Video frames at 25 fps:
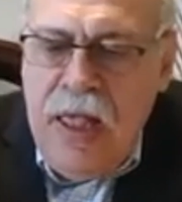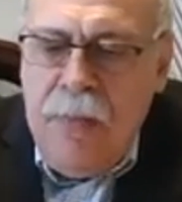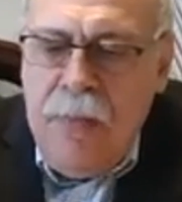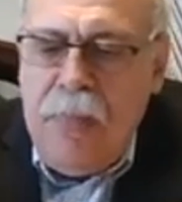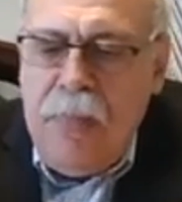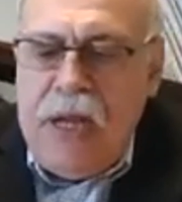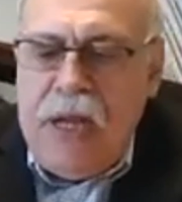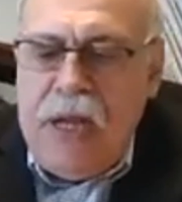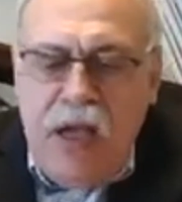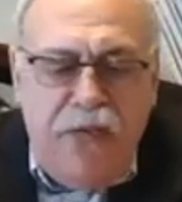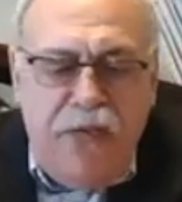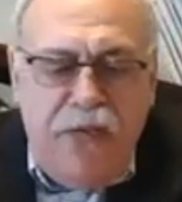
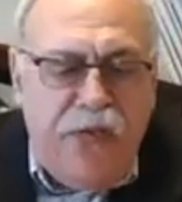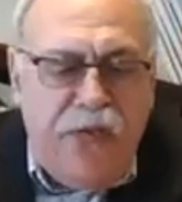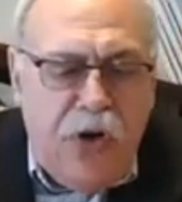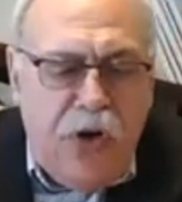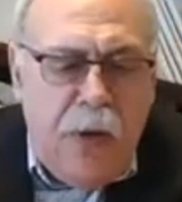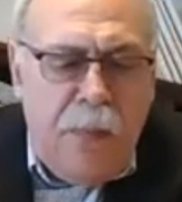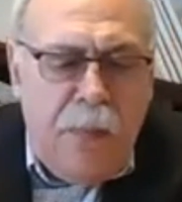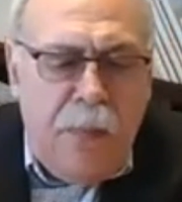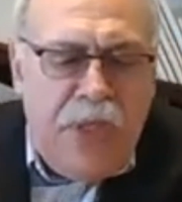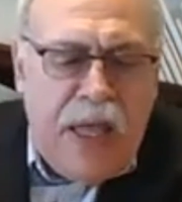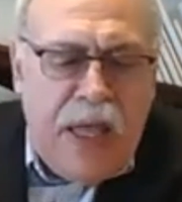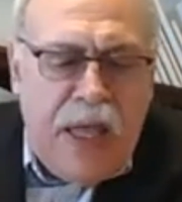But he
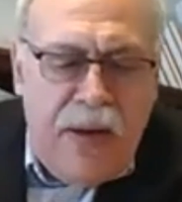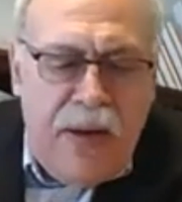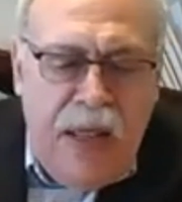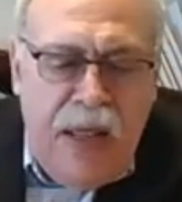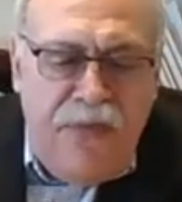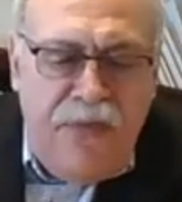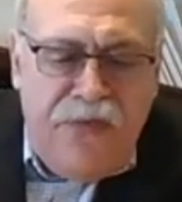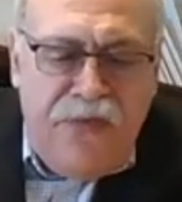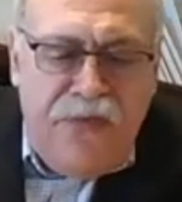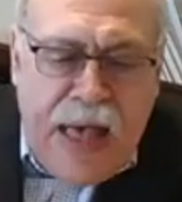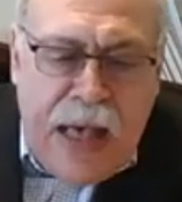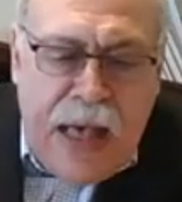affirmed that he
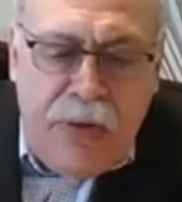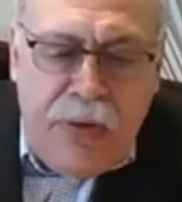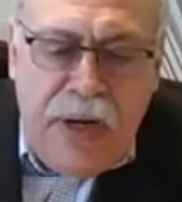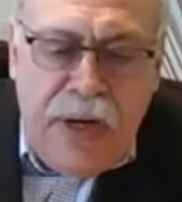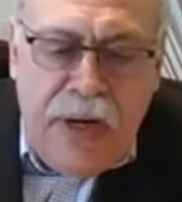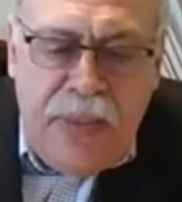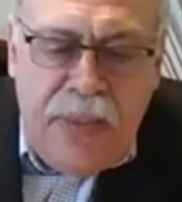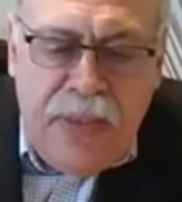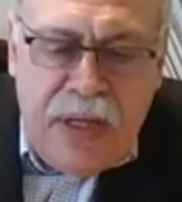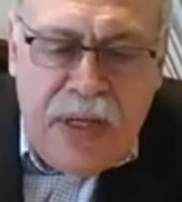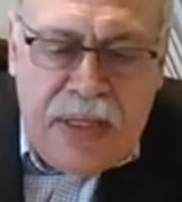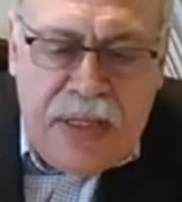found
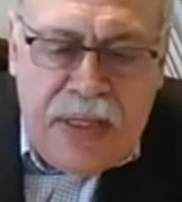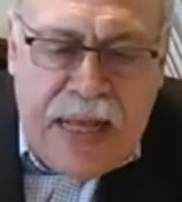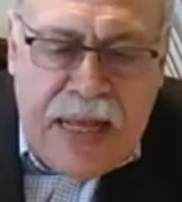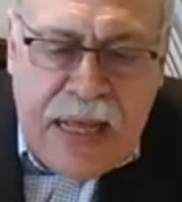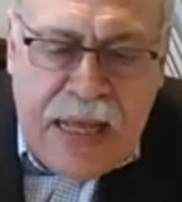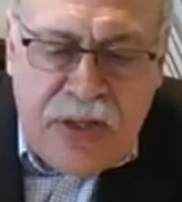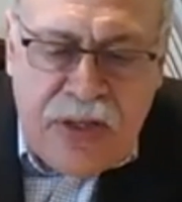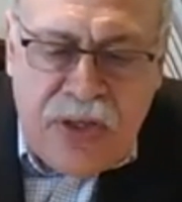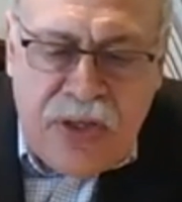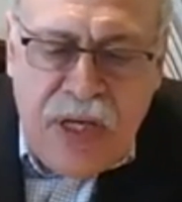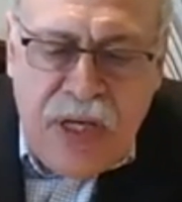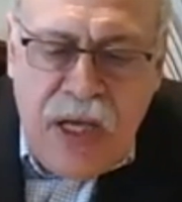in the
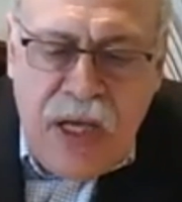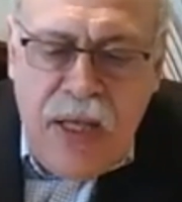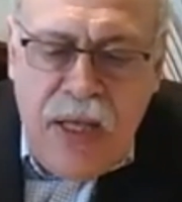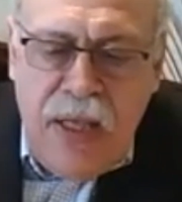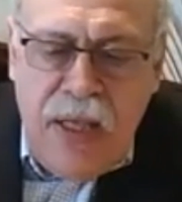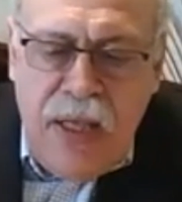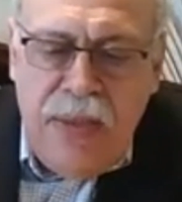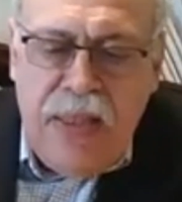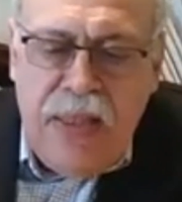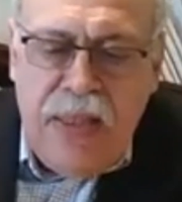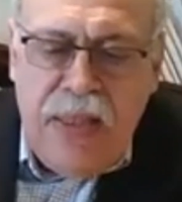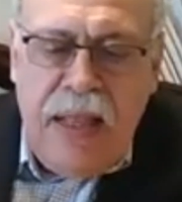text
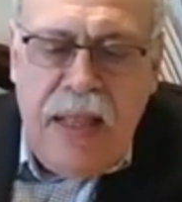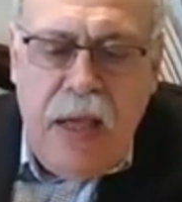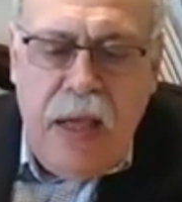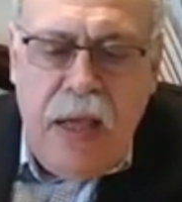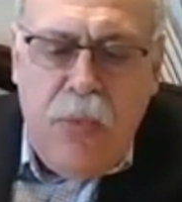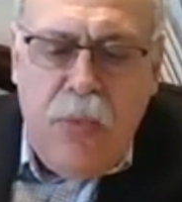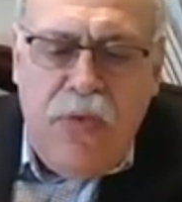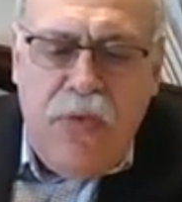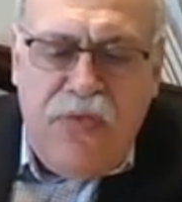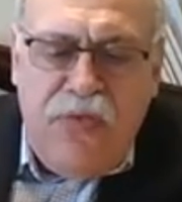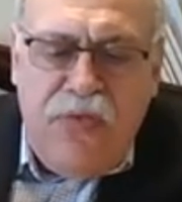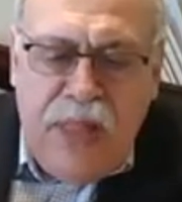that it
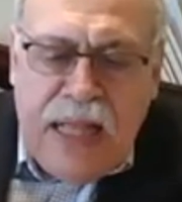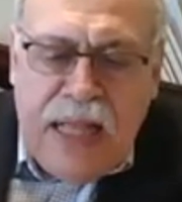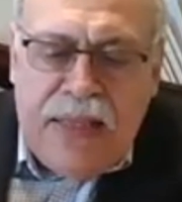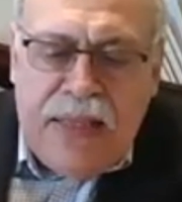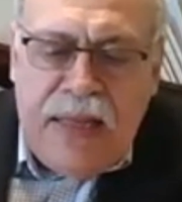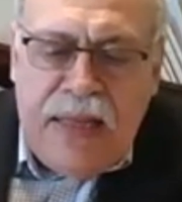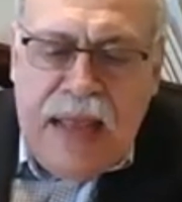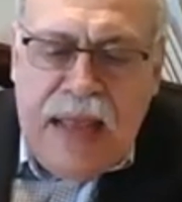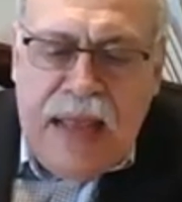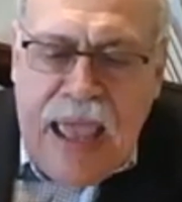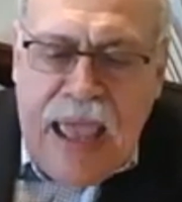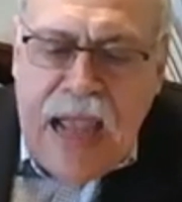
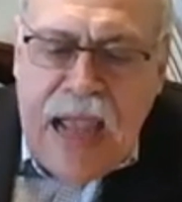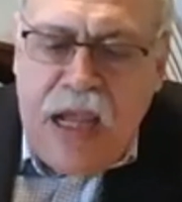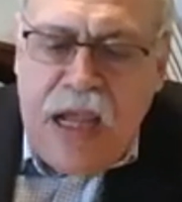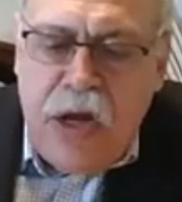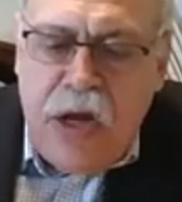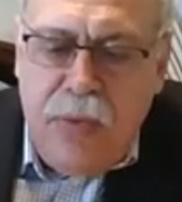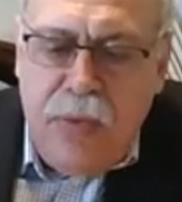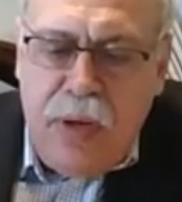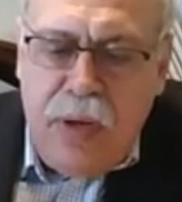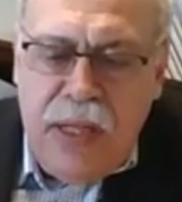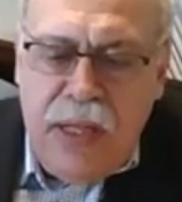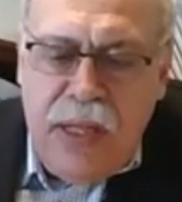reflected
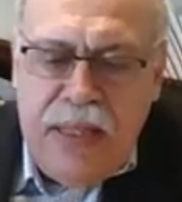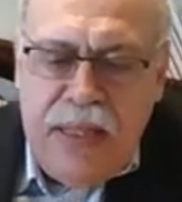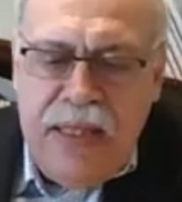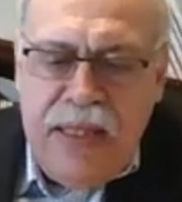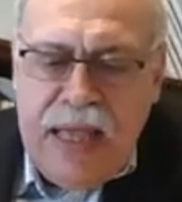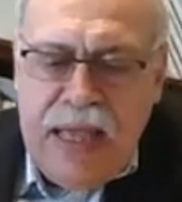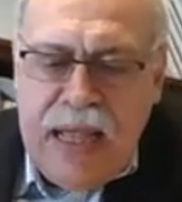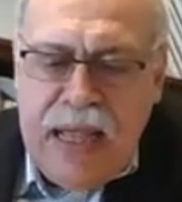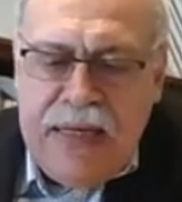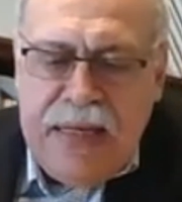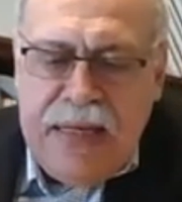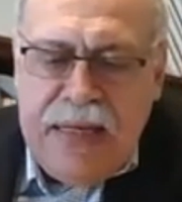accurately the
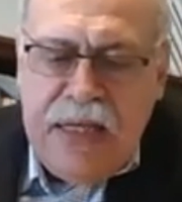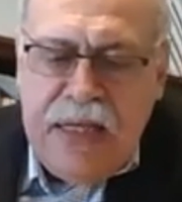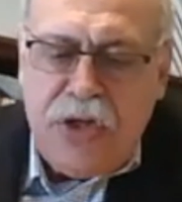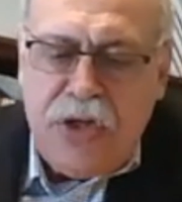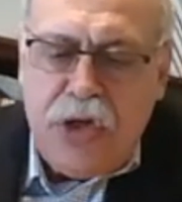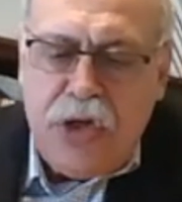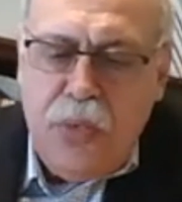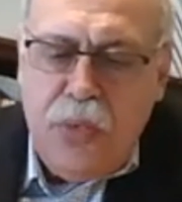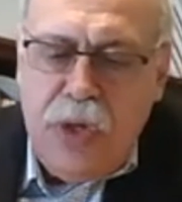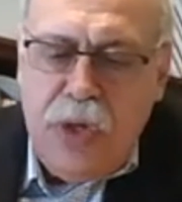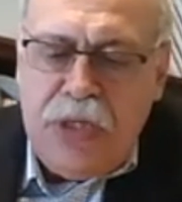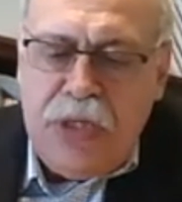ideas
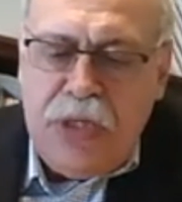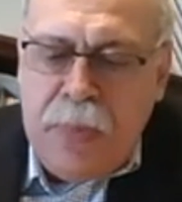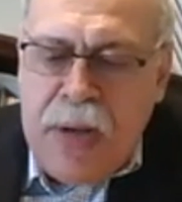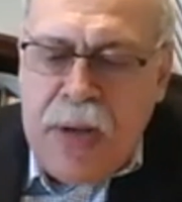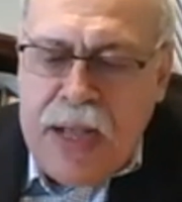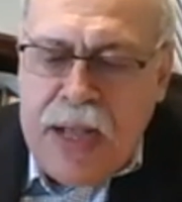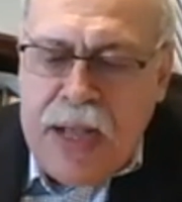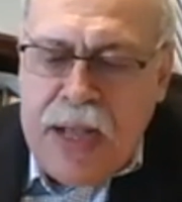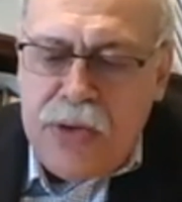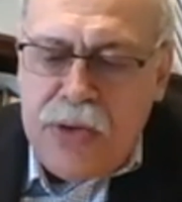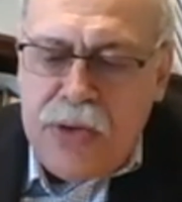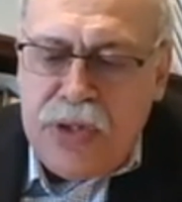to which
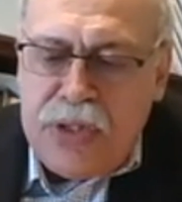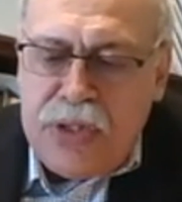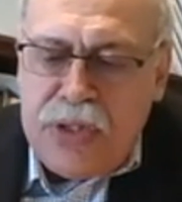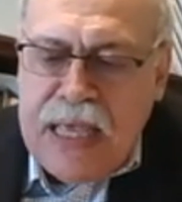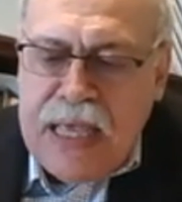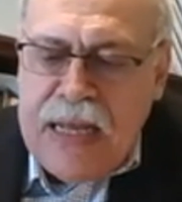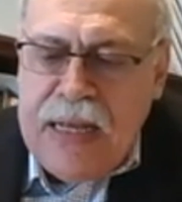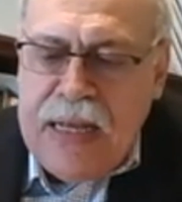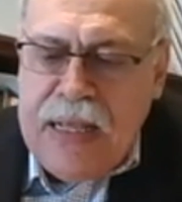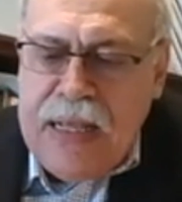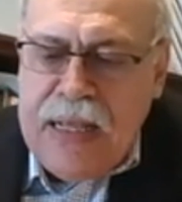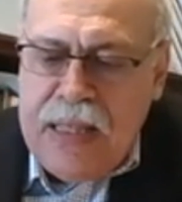my
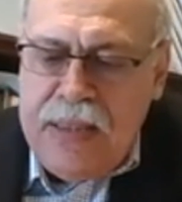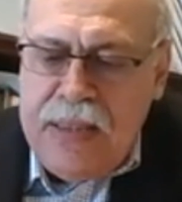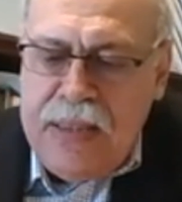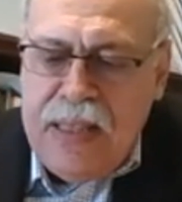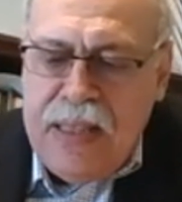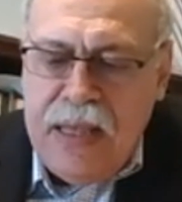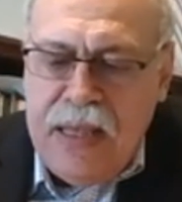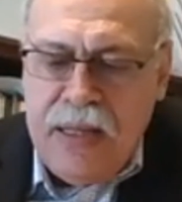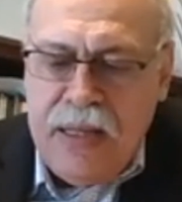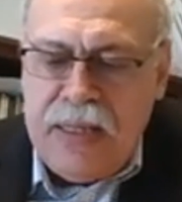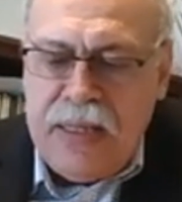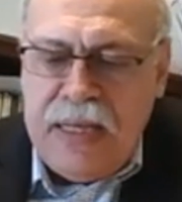understanding had
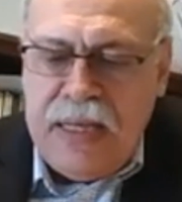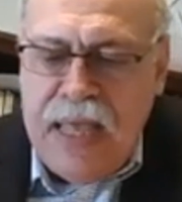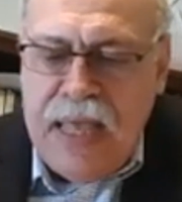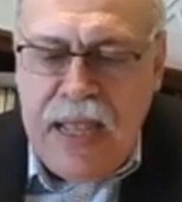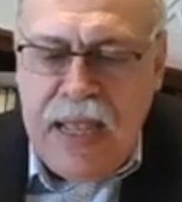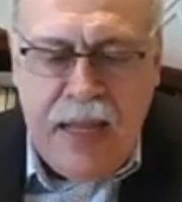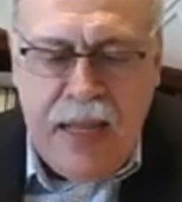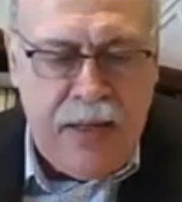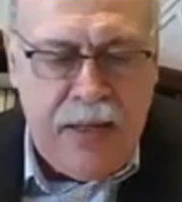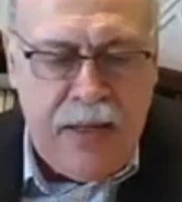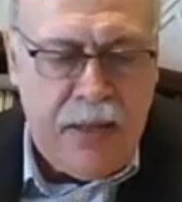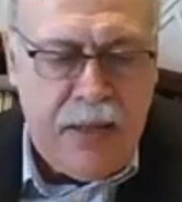then
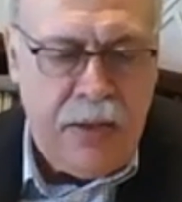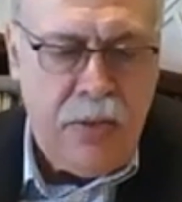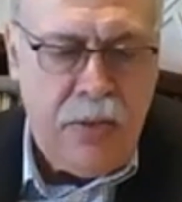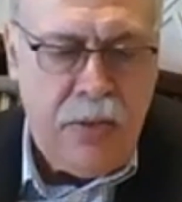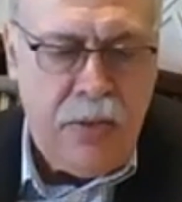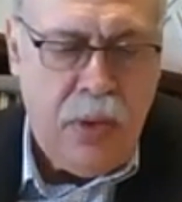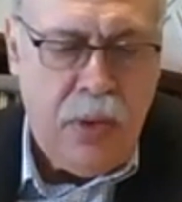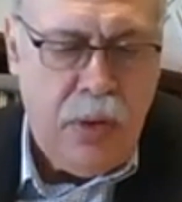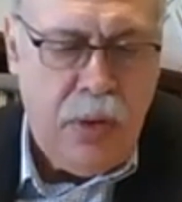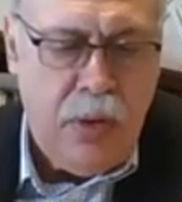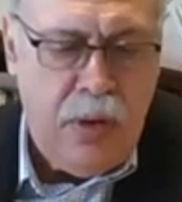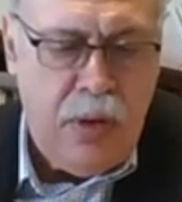attained,
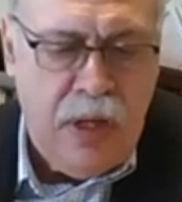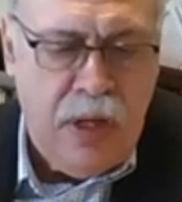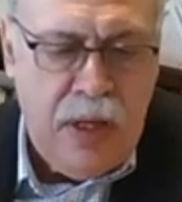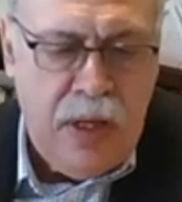unquote.